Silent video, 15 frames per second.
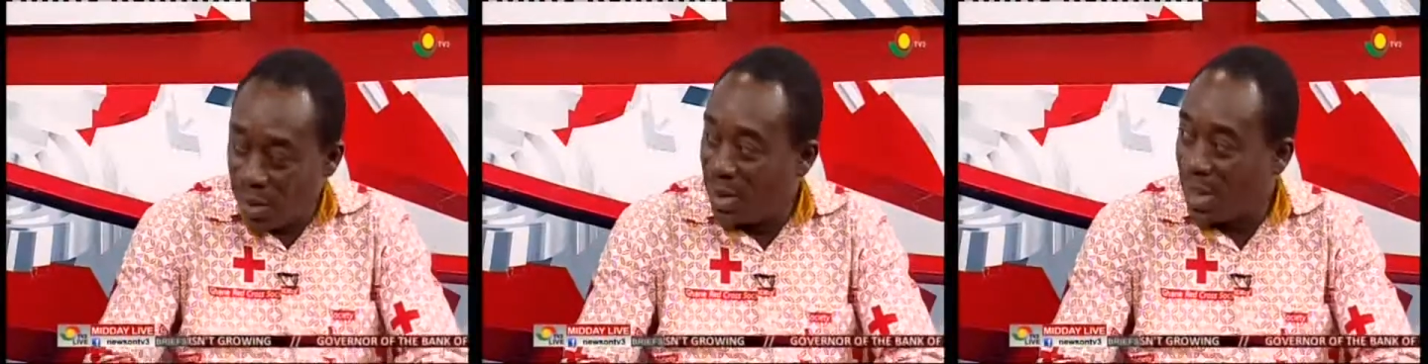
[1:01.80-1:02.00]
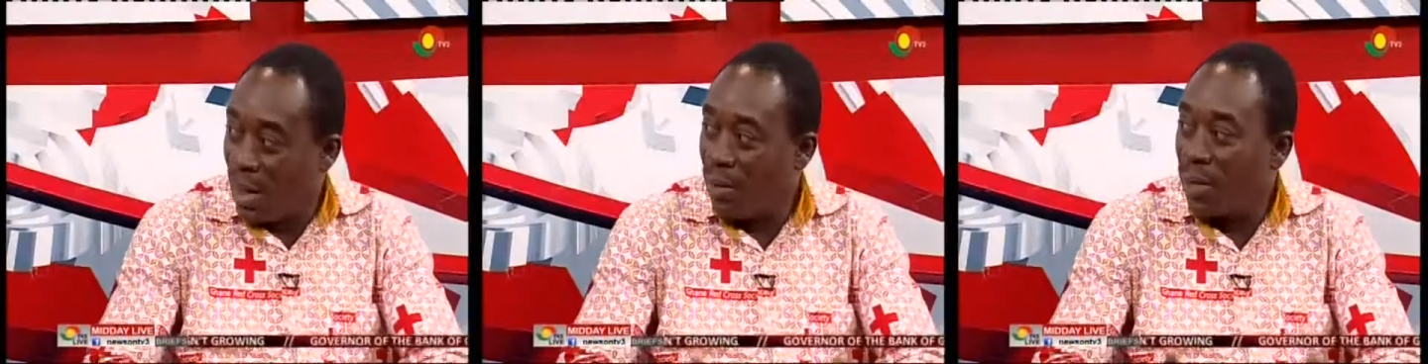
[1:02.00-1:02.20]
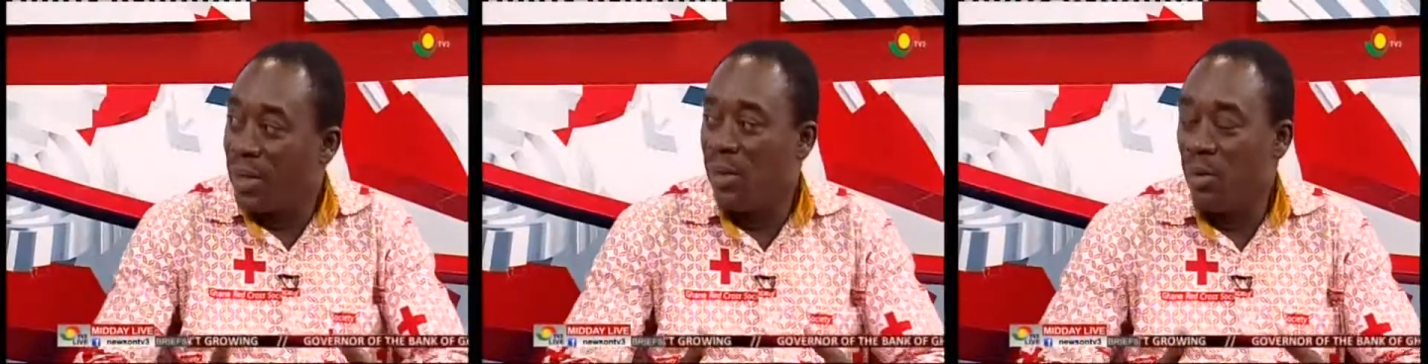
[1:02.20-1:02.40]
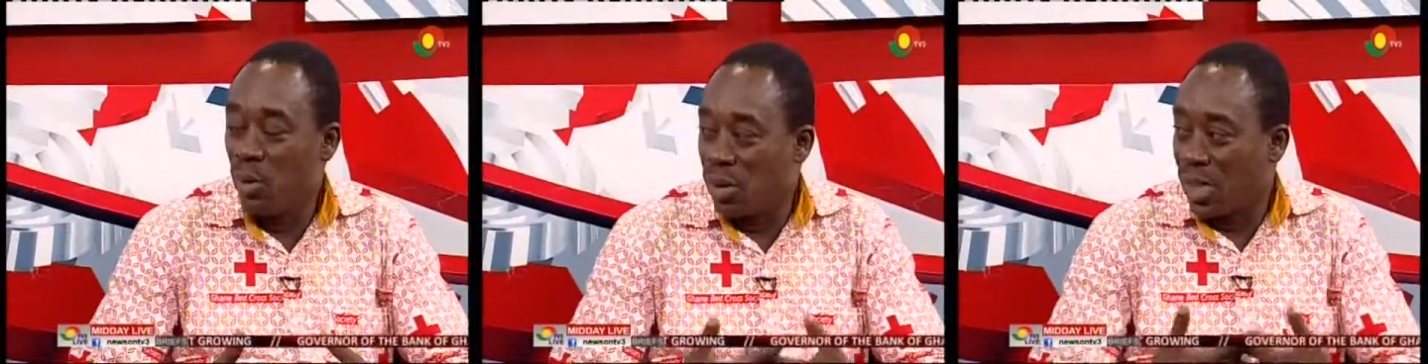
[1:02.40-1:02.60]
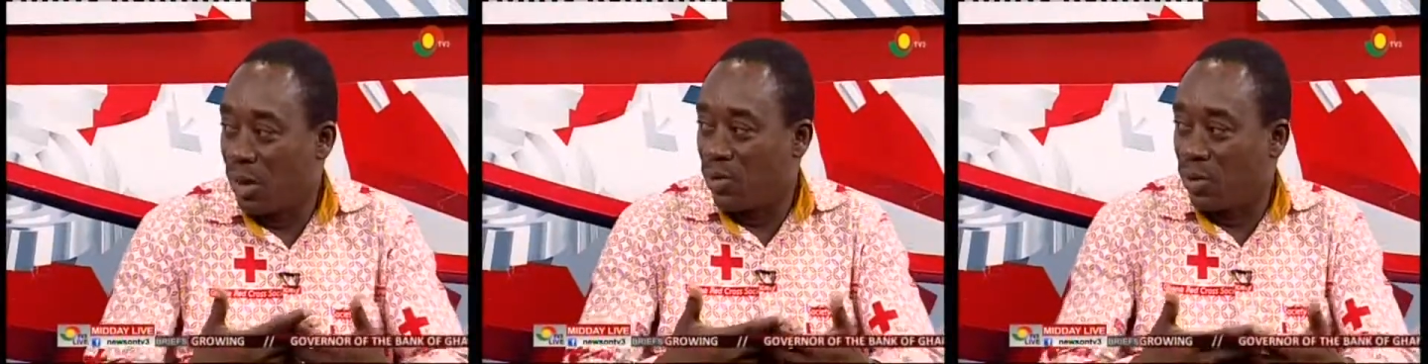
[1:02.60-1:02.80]
down, he knows
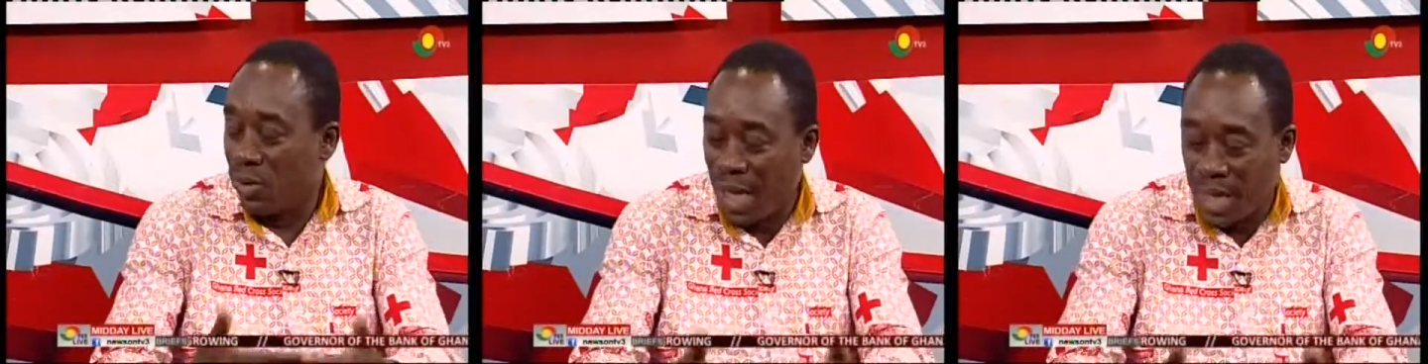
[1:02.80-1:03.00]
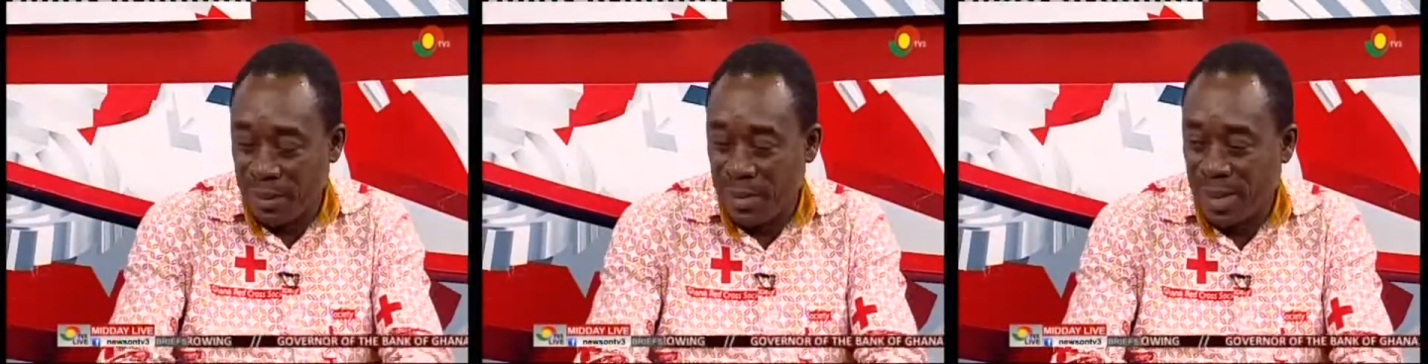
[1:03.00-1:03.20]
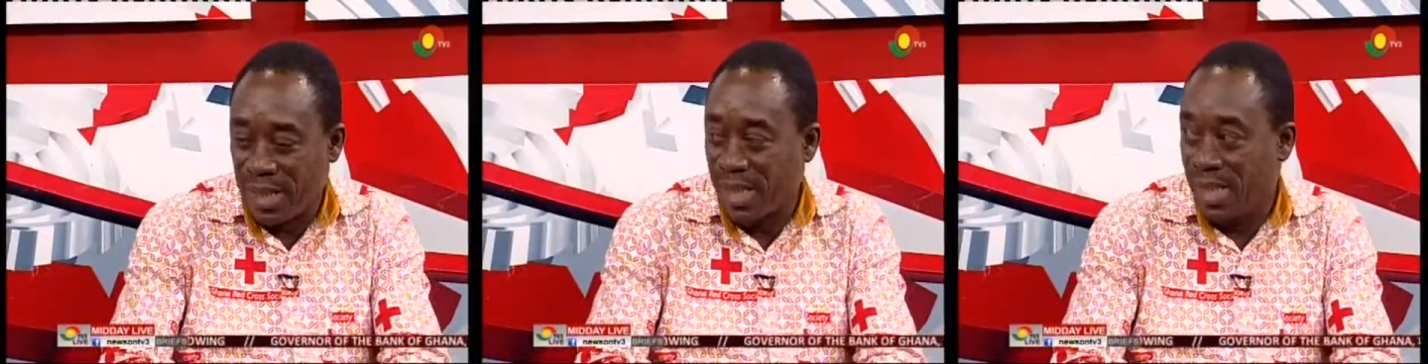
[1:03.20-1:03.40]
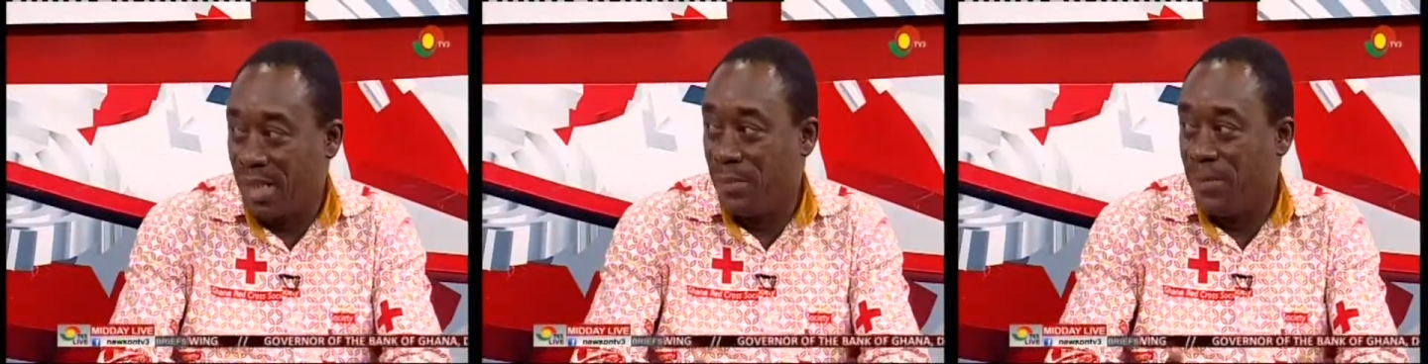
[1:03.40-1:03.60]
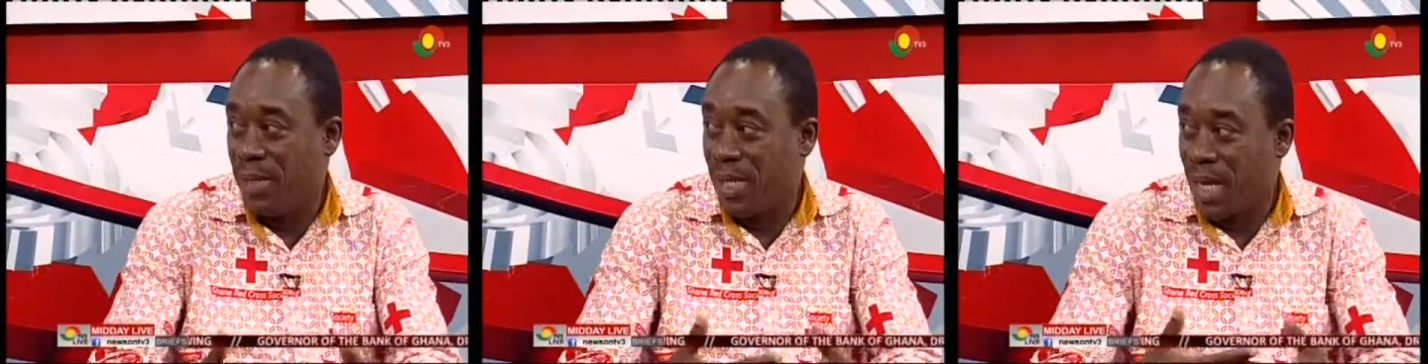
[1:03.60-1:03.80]
how to administer
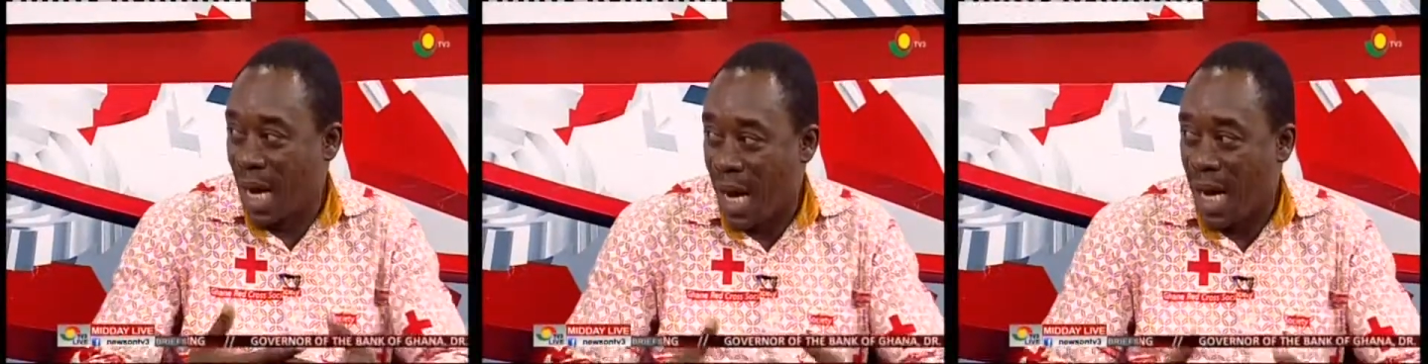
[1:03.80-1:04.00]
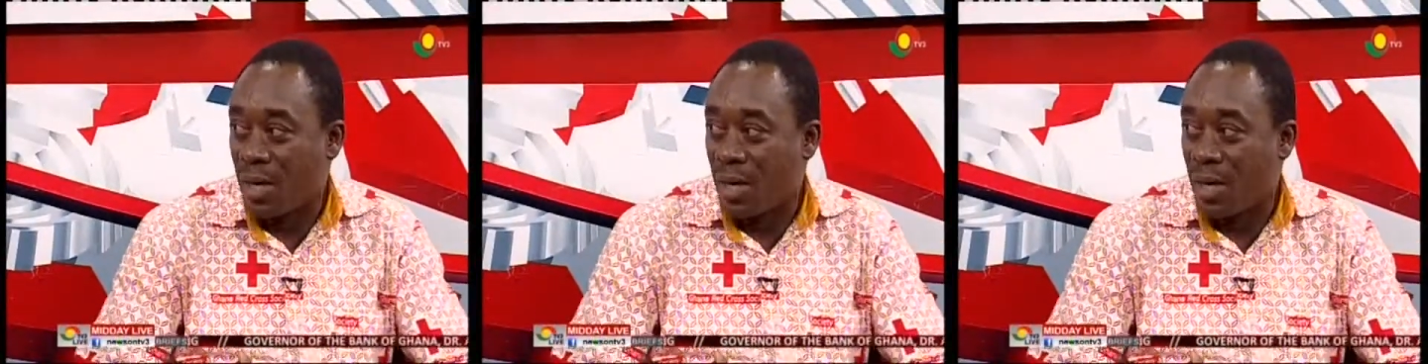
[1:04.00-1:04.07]
CPR